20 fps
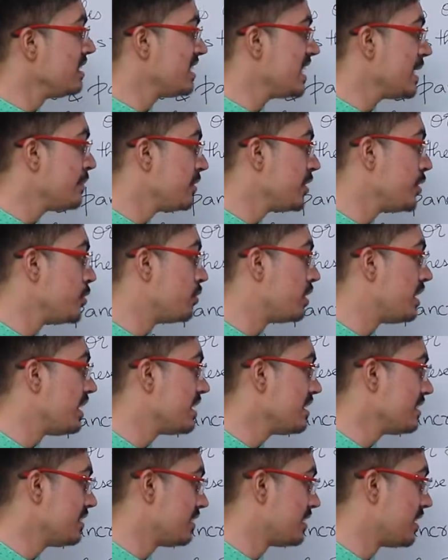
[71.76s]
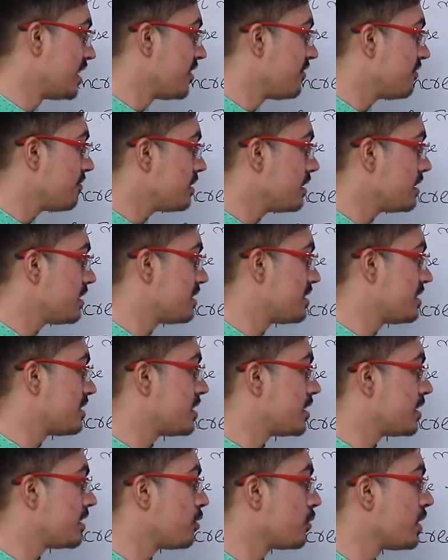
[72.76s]
shaped nucleus is
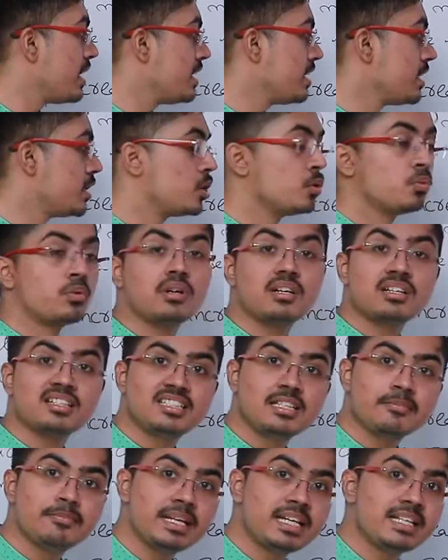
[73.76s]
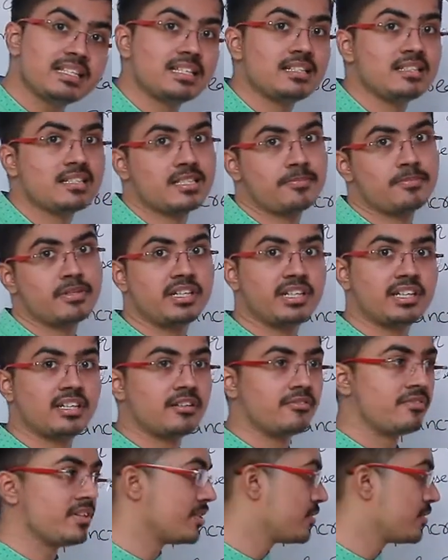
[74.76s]
located towards the base in this particular way.